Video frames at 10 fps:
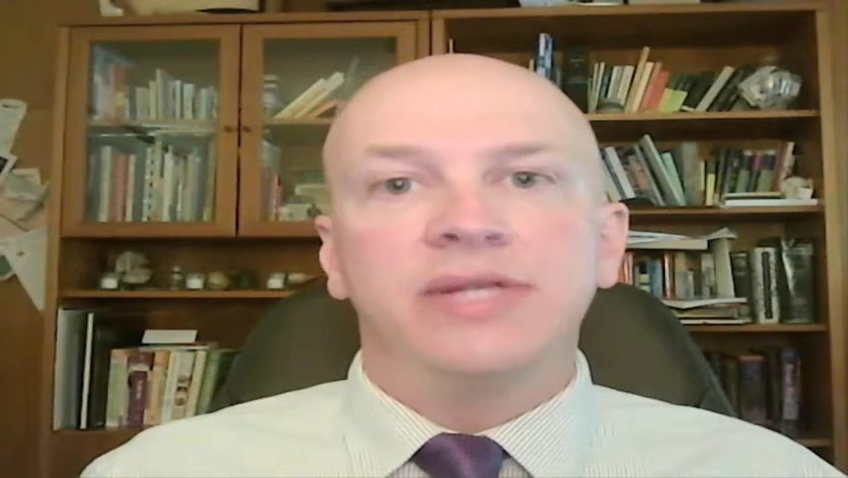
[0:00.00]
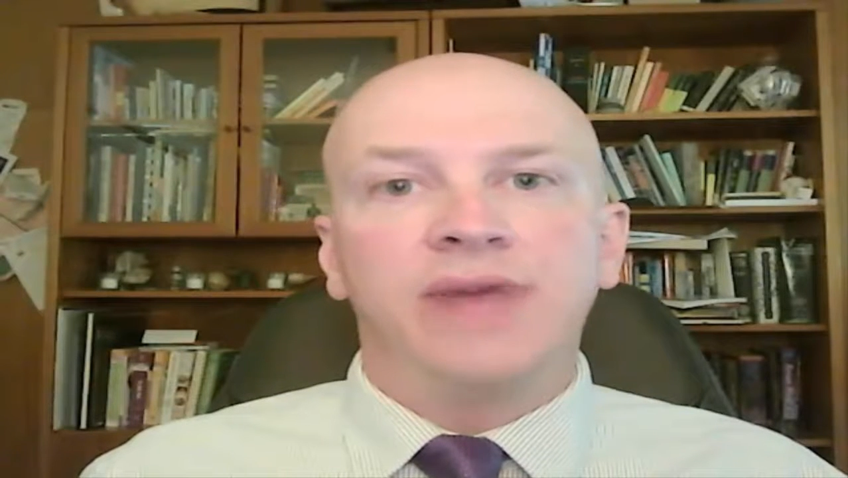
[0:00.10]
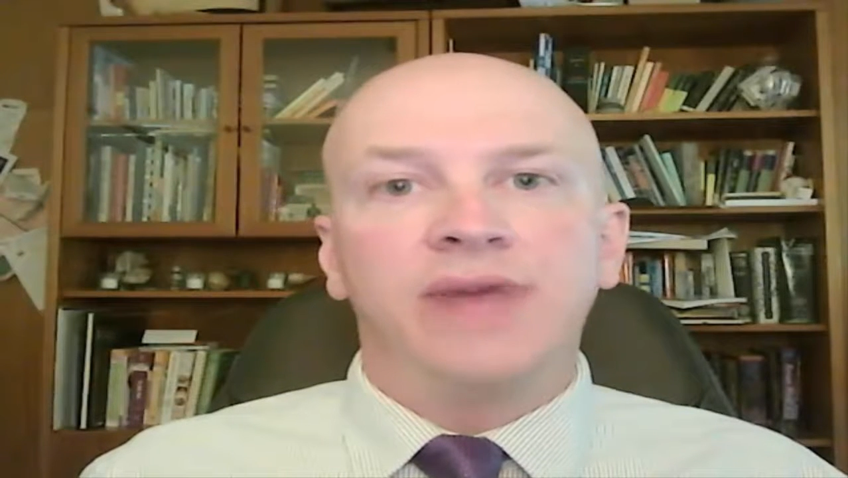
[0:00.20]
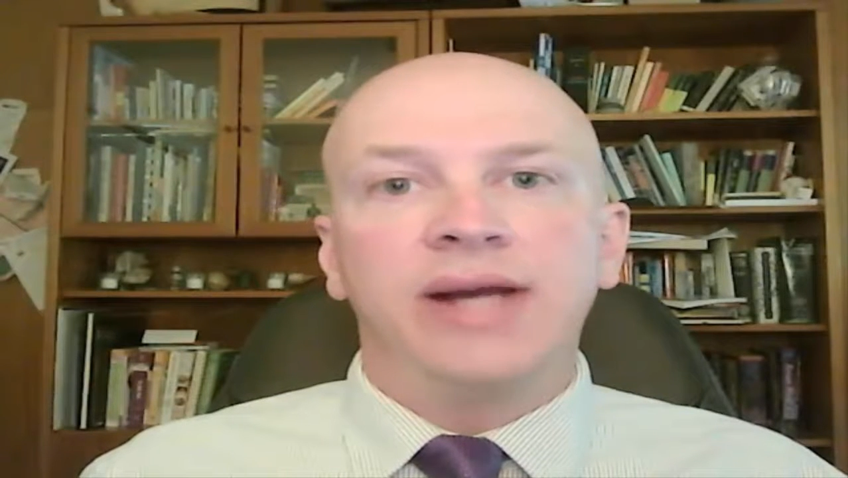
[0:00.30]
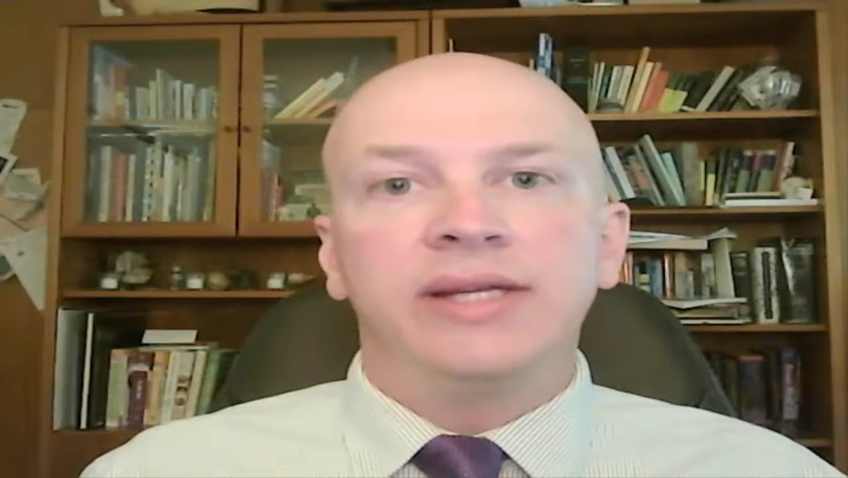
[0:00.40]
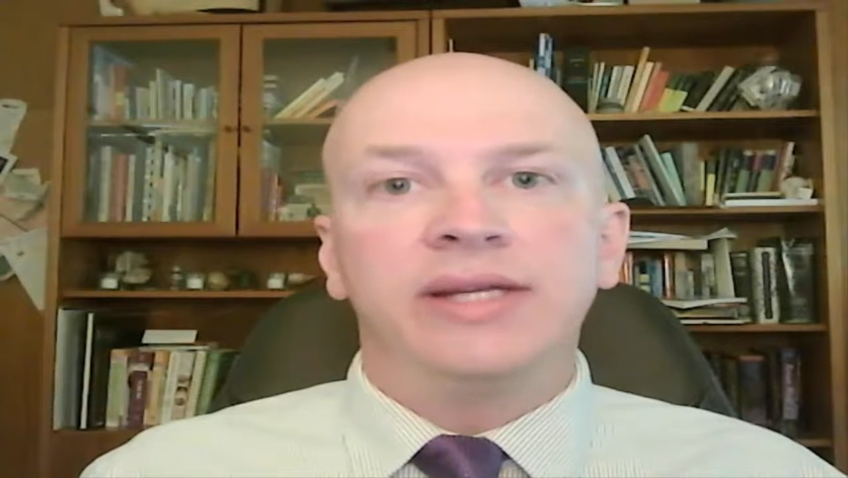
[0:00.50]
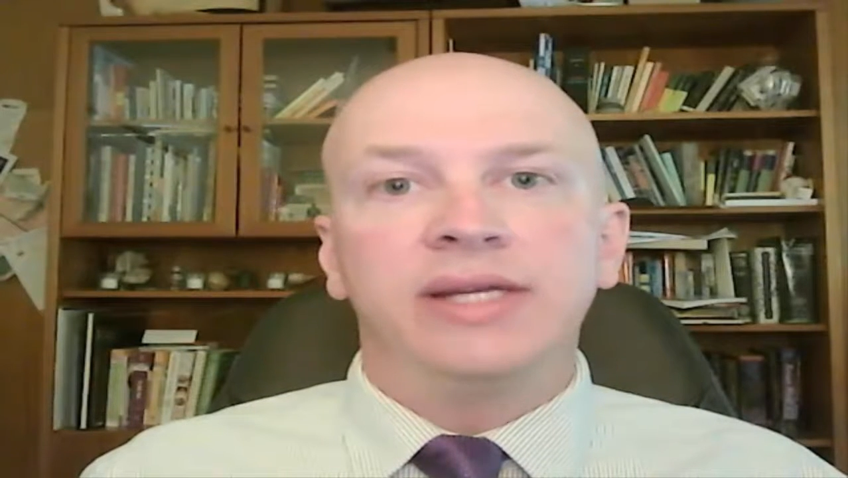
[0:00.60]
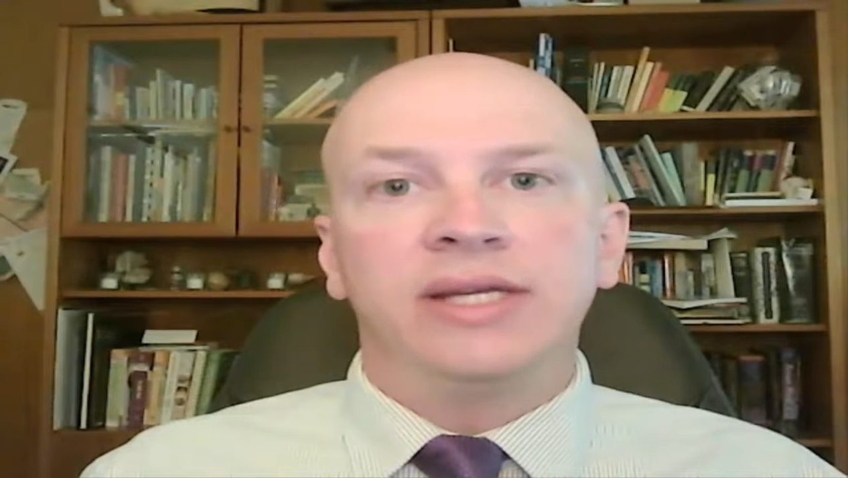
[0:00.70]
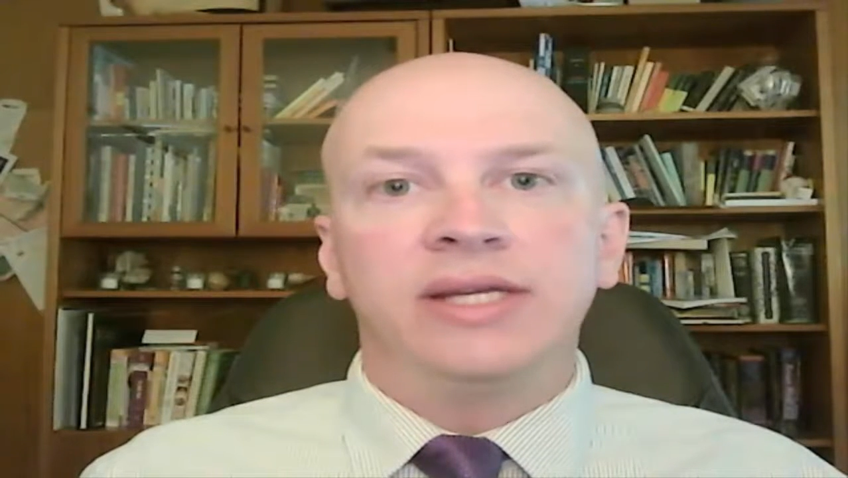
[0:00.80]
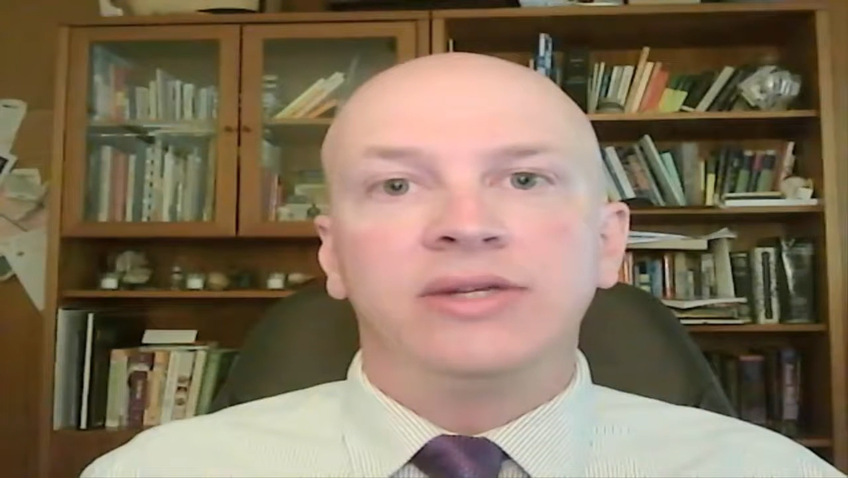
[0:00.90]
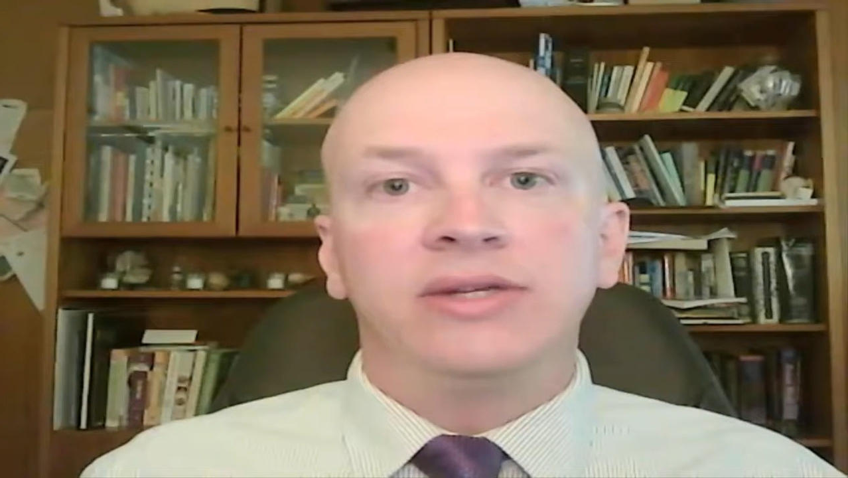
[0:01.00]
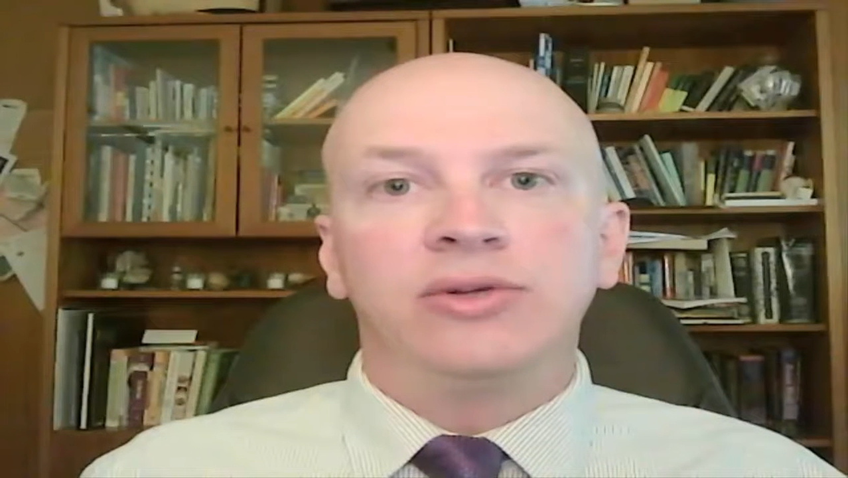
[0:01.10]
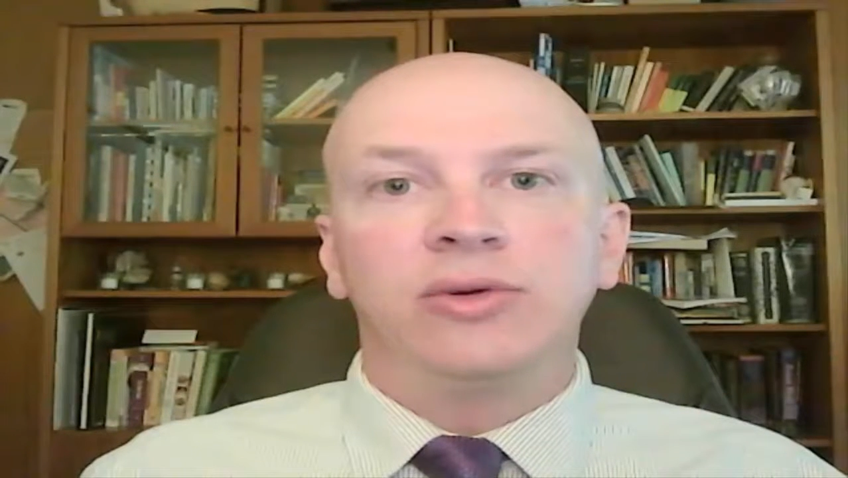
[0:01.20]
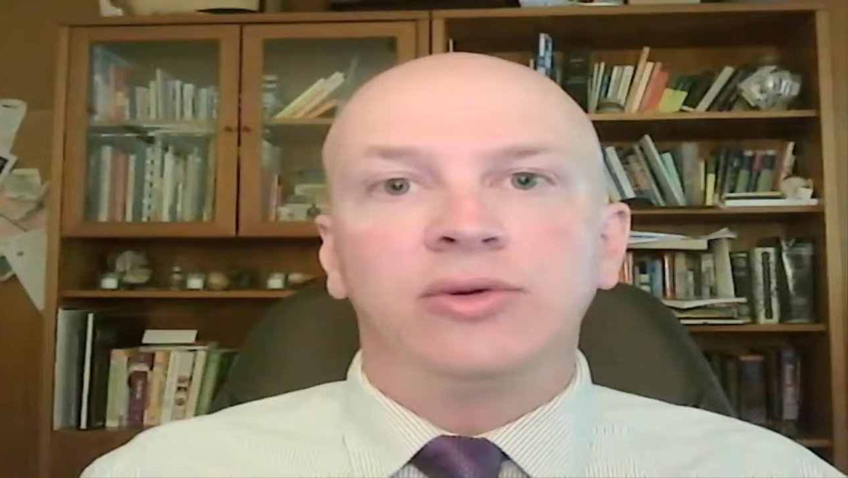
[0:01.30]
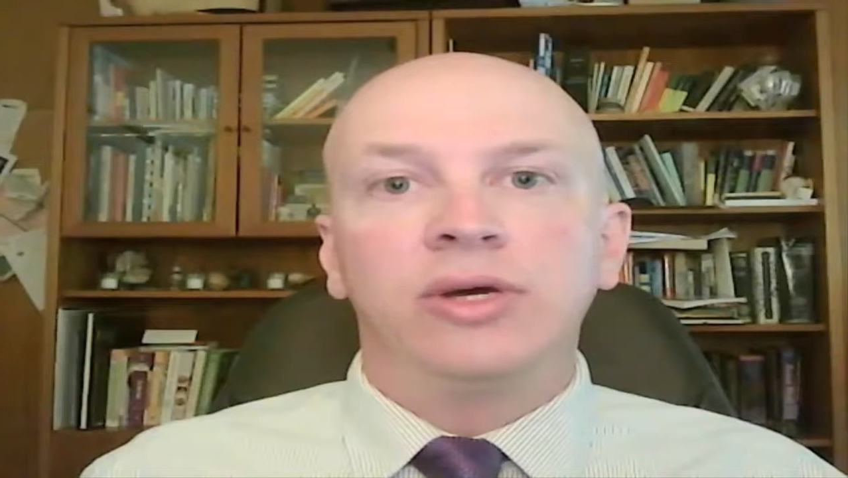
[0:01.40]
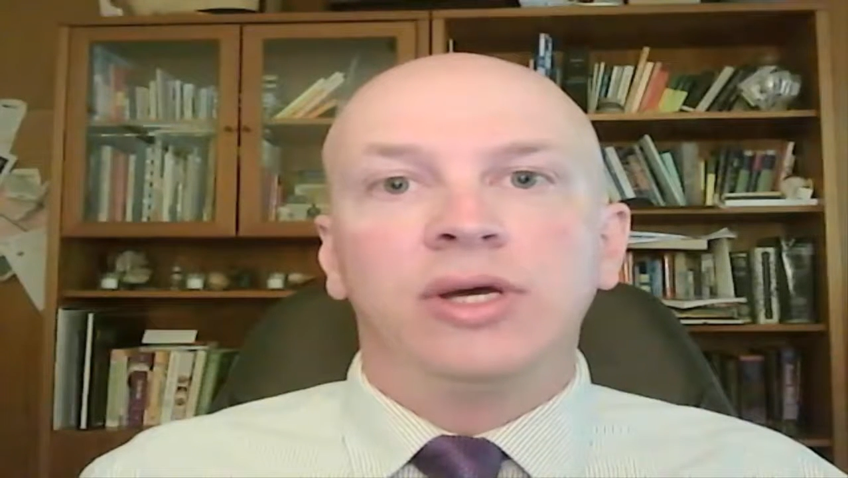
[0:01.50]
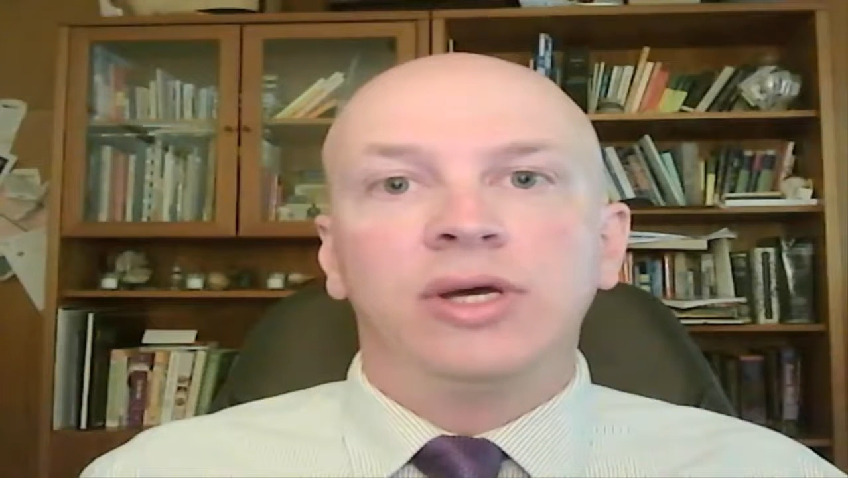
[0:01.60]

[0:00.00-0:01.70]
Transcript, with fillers: divided into